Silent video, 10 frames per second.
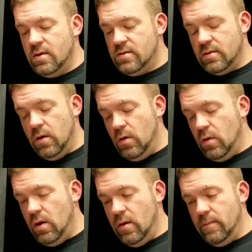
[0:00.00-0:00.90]

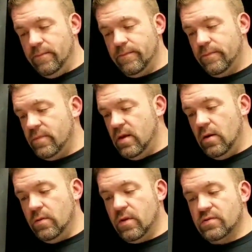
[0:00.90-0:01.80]
so
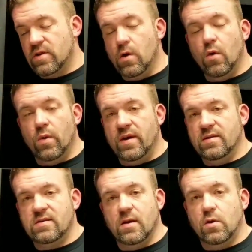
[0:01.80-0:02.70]
those are
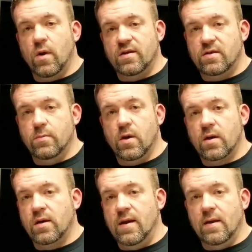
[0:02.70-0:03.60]
always a question
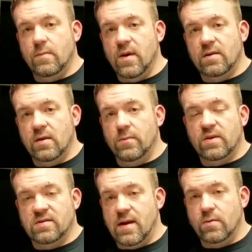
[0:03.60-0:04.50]
mark in any medley
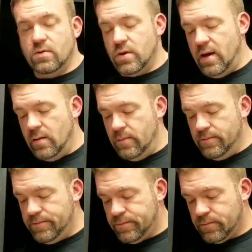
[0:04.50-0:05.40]
because I don't train them.
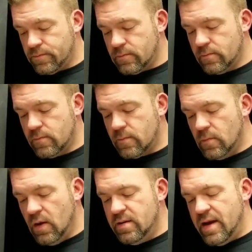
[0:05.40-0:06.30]

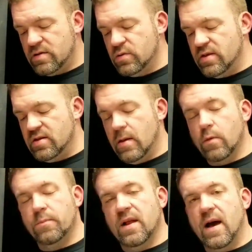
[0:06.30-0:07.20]
Next was a
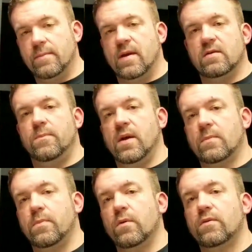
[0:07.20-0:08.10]
double blob. You had to
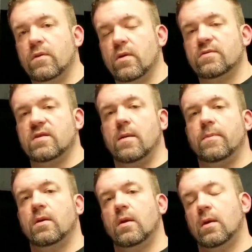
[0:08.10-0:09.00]
pick both of those
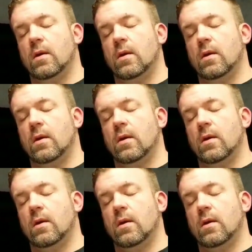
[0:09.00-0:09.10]
up.